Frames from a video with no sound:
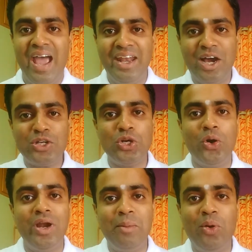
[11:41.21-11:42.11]
an
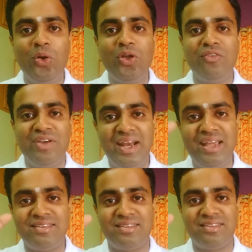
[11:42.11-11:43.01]
assured amount of
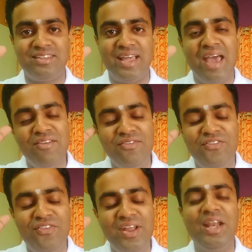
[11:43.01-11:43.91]
grace
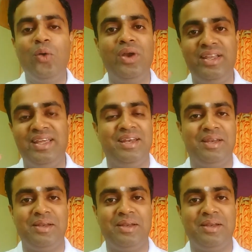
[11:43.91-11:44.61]
every now and then